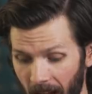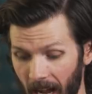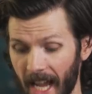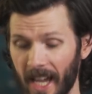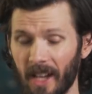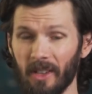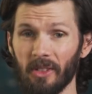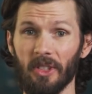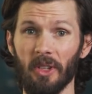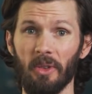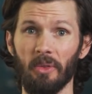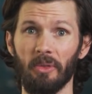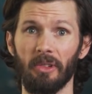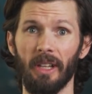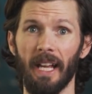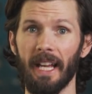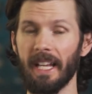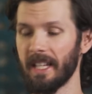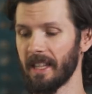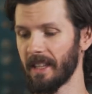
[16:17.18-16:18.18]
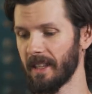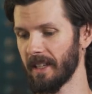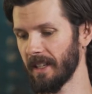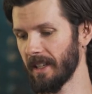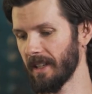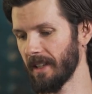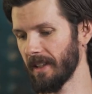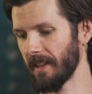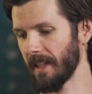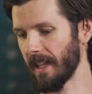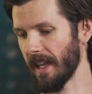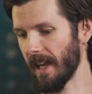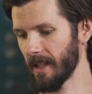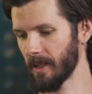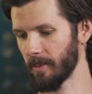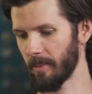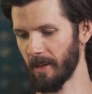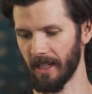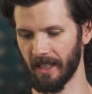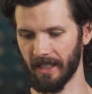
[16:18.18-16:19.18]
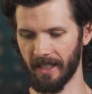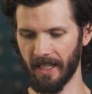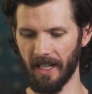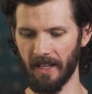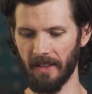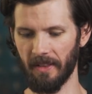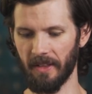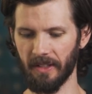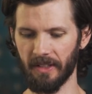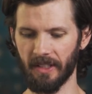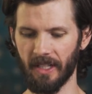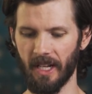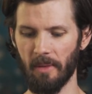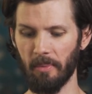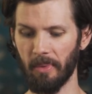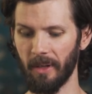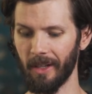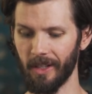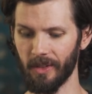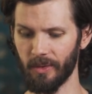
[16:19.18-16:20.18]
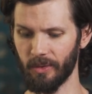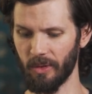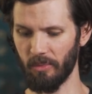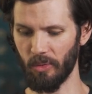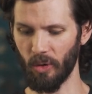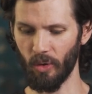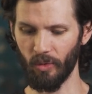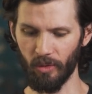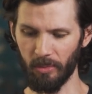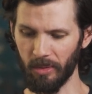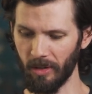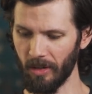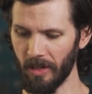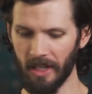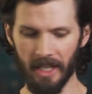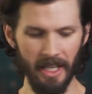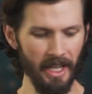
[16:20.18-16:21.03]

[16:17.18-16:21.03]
I also like the aspect that this cup is removable.